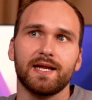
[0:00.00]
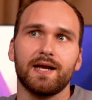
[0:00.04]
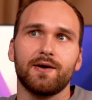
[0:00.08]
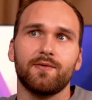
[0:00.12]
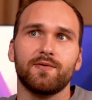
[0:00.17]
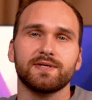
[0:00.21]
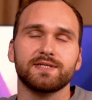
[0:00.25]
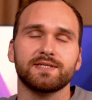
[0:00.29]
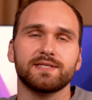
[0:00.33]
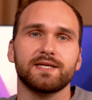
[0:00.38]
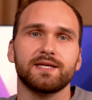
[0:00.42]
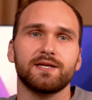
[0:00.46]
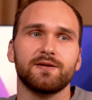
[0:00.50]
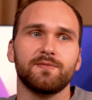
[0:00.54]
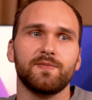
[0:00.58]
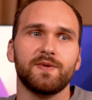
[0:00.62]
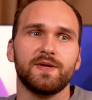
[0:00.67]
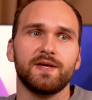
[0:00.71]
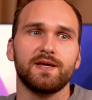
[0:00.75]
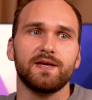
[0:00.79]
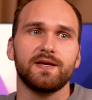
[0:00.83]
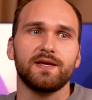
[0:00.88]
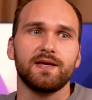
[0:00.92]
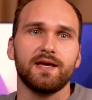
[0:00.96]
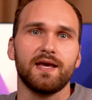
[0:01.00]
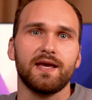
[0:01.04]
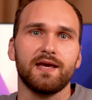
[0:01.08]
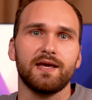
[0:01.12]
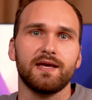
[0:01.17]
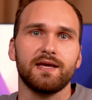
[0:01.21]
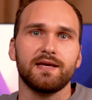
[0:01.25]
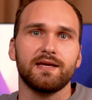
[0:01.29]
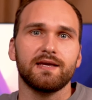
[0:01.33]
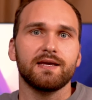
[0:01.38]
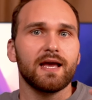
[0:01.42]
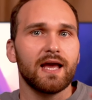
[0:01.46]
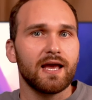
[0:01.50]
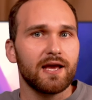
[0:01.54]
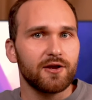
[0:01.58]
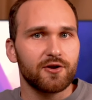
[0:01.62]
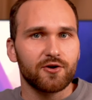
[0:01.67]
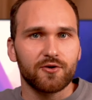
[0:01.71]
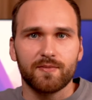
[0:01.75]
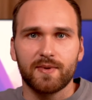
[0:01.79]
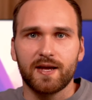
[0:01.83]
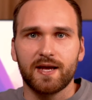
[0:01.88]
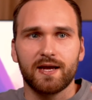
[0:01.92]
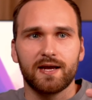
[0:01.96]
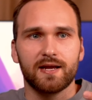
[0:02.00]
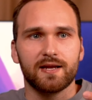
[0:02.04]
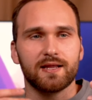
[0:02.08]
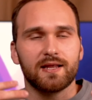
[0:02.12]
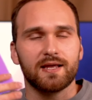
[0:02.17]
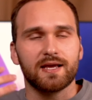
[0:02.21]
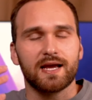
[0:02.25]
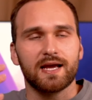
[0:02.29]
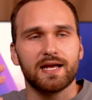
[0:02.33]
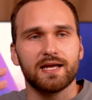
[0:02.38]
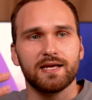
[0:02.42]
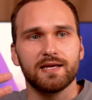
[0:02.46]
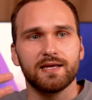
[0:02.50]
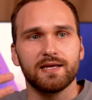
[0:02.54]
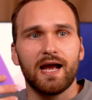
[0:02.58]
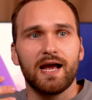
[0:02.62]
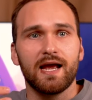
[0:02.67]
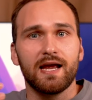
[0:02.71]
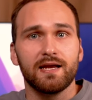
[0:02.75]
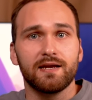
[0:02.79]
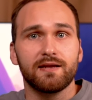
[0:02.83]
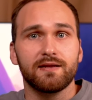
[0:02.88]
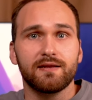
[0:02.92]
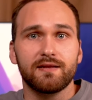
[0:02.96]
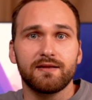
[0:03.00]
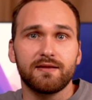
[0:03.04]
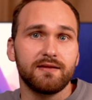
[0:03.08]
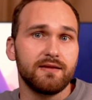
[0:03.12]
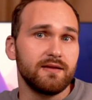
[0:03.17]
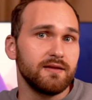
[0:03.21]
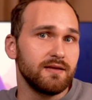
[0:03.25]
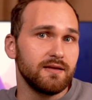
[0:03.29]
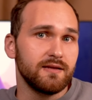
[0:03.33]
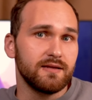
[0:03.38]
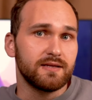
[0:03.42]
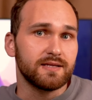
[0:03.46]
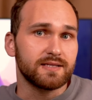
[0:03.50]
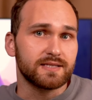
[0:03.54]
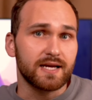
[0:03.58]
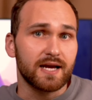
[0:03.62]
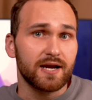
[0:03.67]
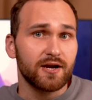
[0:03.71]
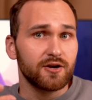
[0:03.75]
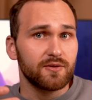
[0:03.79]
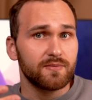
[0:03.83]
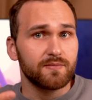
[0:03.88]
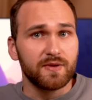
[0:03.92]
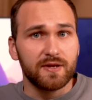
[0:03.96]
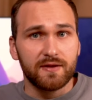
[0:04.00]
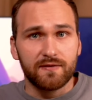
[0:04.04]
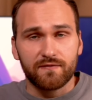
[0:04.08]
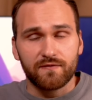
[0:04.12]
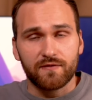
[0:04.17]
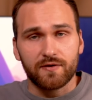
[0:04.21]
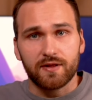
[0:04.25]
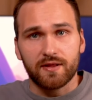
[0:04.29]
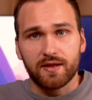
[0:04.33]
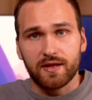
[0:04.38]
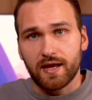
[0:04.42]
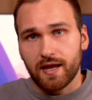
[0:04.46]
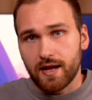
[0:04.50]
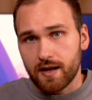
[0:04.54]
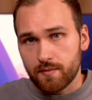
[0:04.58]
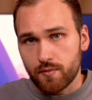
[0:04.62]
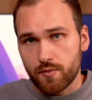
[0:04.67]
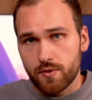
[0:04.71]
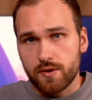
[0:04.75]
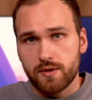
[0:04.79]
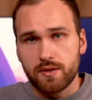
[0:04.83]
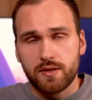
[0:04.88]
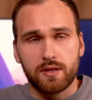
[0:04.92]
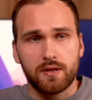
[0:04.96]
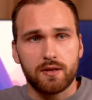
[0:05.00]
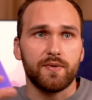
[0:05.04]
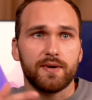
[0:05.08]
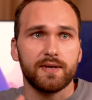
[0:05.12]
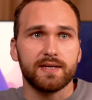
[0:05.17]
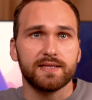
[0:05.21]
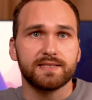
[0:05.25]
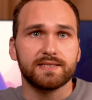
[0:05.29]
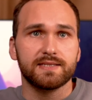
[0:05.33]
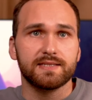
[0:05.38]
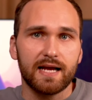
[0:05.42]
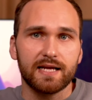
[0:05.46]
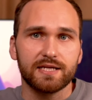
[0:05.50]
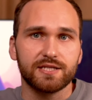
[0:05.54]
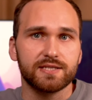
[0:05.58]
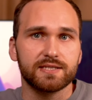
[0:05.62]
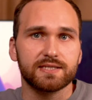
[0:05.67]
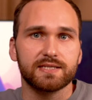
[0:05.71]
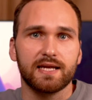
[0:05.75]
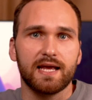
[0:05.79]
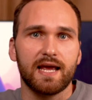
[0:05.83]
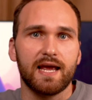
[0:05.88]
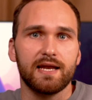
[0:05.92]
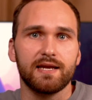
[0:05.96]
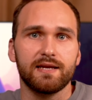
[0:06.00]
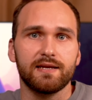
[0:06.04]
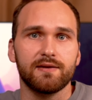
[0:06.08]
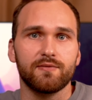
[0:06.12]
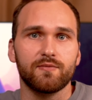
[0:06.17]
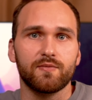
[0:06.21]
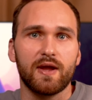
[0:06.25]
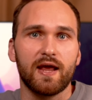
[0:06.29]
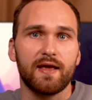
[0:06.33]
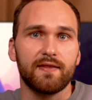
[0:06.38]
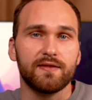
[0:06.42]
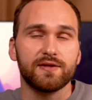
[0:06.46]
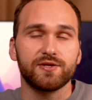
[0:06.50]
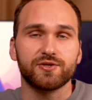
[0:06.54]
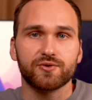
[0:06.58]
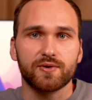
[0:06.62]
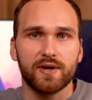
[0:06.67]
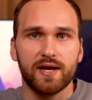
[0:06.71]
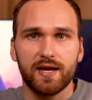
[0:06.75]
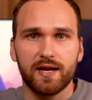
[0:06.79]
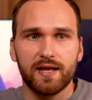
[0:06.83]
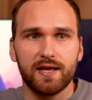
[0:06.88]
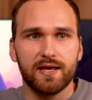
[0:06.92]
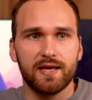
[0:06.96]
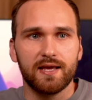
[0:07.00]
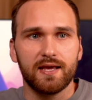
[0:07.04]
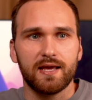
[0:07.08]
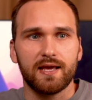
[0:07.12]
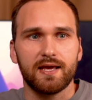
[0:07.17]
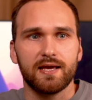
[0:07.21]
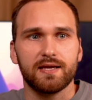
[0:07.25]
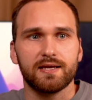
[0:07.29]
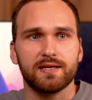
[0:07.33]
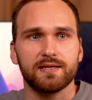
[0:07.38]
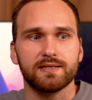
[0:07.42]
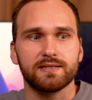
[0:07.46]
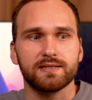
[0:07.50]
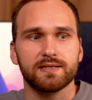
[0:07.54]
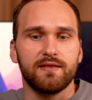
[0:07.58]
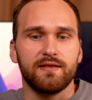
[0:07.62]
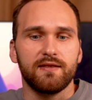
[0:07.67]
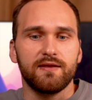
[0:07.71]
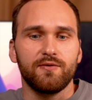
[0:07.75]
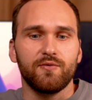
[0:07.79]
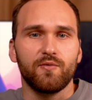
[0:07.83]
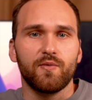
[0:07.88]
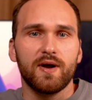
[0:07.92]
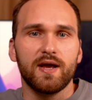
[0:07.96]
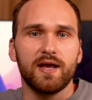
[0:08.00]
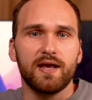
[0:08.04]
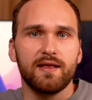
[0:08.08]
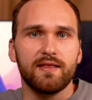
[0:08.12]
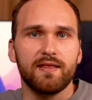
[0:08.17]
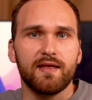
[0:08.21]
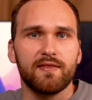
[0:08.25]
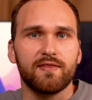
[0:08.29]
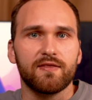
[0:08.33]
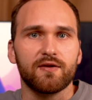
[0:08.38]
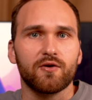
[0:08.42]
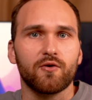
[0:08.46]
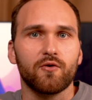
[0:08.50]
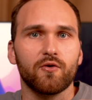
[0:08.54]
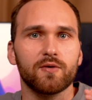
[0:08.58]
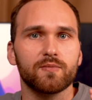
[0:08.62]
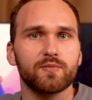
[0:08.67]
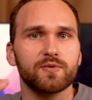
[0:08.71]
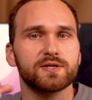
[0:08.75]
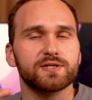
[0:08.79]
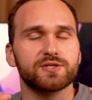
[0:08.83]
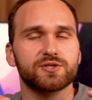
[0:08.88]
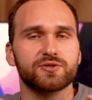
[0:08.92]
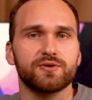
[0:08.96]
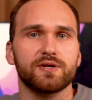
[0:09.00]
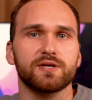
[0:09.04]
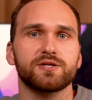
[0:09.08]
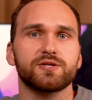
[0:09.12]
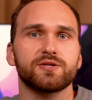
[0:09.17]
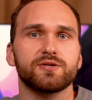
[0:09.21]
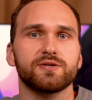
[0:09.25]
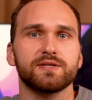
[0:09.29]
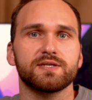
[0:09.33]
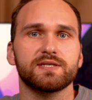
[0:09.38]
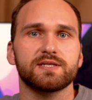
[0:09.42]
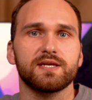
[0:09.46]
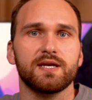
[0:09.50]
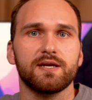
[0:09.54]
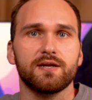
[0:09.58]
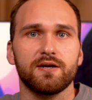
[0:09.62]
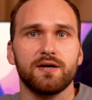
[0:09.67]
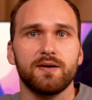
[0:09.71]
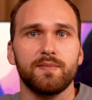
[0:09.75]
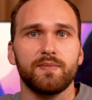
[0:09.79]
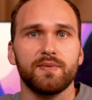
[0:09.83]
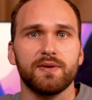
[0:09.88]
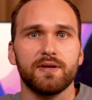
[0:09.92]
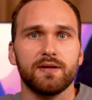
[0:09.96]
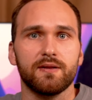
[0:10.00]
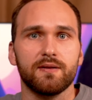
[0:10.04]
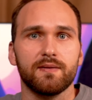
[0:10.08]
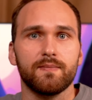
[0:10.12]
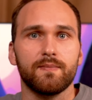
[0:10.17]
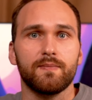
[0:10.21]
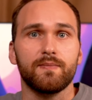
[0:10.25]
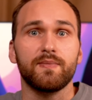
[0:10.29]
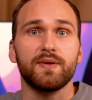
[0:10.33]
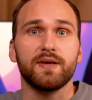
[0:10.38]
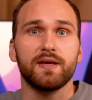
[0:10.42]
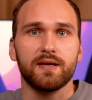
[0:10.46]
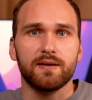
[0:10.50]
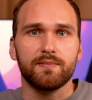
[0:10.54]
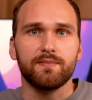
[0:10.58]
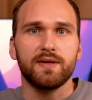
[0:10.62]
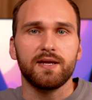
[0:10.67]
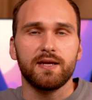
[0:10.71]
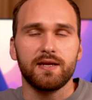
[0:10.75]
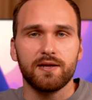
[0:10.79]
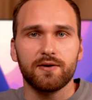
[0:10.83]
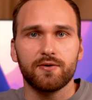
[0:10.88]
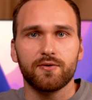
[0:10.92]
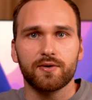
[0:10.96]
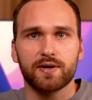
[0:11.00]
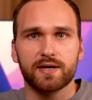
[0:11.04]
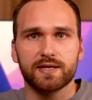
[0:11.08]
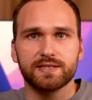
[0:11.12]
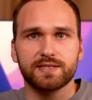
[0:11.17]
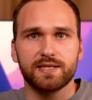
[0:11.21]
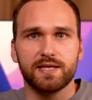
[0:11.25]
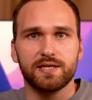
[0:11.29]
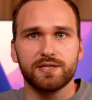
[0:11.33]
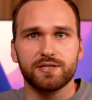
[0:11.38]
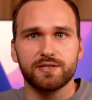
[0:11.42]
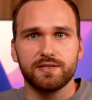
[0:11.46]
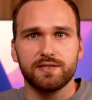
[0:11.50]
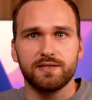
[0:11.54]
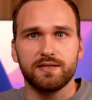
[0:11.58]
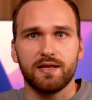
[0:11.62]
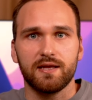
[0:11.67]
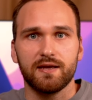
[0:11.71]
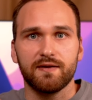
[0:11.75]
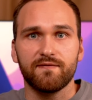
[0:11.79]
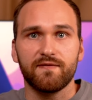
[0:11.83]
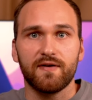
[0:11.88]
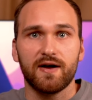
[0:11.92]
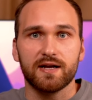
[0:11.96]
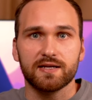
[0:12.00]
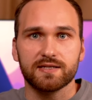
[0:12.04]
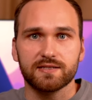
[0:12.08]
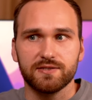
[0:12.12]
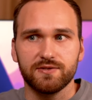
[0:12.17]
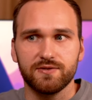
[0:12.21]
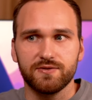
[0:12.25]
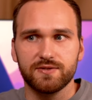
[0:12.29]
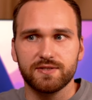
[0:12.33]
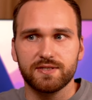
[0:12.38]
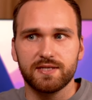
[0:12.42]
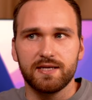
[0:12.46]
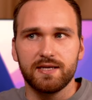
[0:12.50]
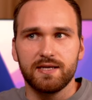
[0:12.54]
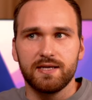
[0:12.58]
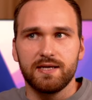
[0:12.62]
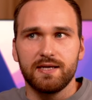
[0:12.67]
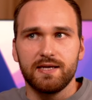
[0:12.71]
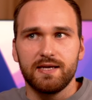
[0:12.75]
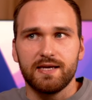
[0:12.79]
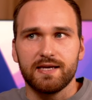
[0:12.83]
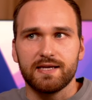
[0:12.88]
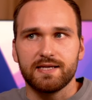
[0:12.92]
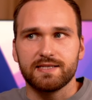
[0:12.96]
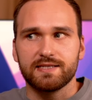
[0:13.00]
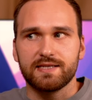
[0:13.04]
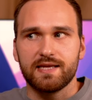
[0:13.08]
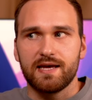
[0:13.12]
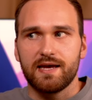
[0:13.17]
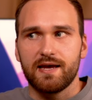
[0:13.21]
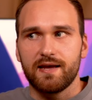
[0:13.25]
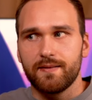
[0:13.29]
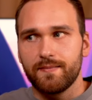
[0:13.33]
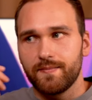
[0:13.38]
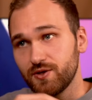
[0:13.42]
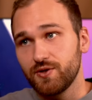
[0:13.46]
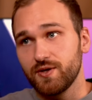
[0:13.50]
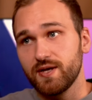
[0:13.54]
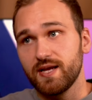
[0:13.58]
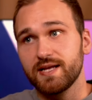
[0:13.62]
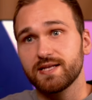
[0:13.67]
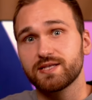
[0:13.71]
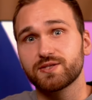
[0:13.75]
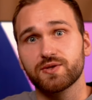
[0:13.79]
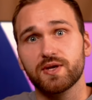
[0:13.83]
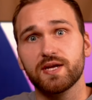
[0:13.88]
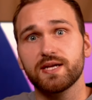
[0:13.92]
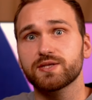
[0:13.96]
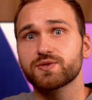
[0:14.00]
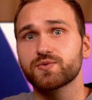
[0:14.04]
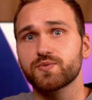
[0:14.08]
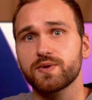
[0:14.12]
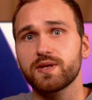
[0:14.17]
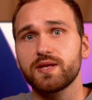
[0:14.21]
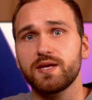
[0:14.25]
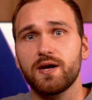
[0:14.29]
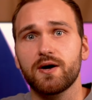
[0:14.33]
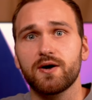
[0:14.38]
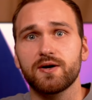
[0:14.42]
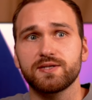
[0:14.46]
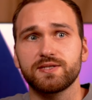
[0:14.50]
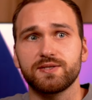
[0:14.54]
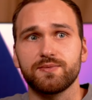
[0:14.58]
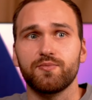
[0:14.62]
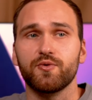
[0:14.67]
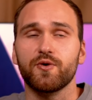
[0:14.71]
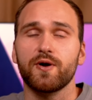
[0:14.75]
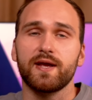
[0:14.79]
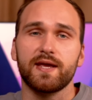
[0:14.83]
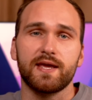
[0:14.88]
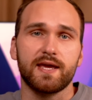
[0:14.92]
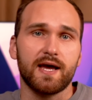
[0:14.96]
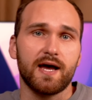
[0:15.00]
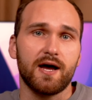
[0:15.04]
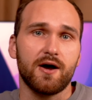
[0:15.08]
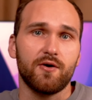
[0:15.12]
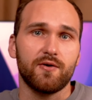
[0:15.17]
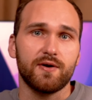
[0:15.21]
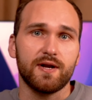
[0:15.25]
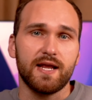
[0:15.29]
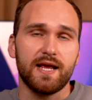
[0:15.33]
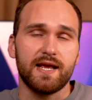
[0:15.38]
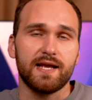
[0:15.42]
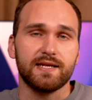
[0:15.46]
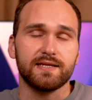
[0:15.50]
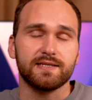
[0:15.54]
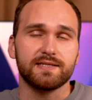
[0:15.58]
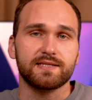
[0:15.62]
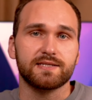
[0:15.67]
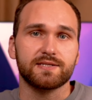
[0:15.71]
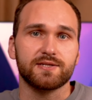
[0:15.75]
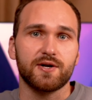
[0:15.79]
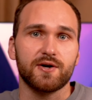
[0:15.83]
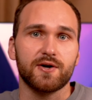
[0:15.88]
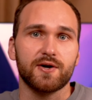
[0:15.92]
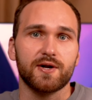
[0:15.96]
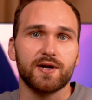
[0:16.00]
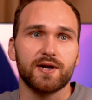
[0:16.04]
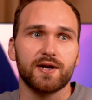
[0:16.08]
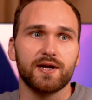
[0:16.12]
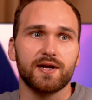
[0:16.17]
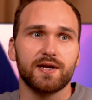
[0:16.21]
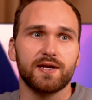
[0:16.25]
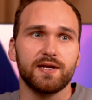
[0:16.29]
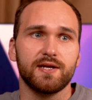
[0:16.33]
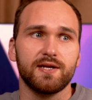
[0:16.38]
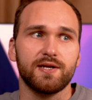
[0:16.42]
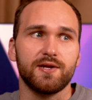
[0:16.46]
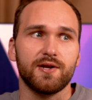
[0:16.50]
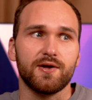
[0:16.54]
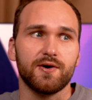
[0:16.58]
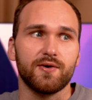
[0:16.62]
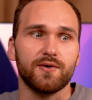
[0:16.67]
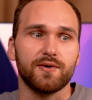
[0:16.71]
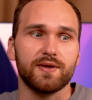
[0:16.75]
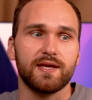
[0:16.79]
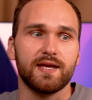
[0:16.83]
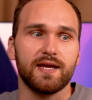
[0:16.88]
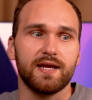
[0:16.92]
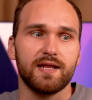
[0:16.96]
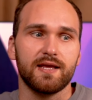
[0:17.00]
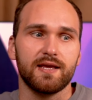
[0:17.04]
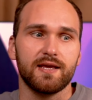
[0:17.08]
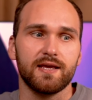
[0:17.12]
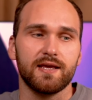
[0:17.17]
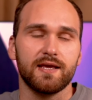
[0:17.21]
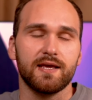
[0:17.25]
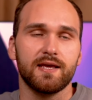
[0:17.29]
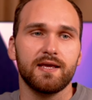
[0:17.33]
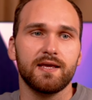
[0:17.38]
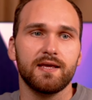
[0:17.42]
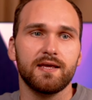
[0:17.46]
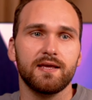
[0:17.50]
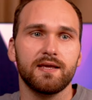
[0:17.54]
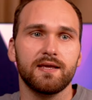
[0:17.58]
I wasn't gonna be a anchorman. Like I, I had the desire to be in front of the camera, but I just hadn't had the training and the way that the corporate structure is set up in a big media organization like Fox News is that it's it's really hard to break out and start, you know, getting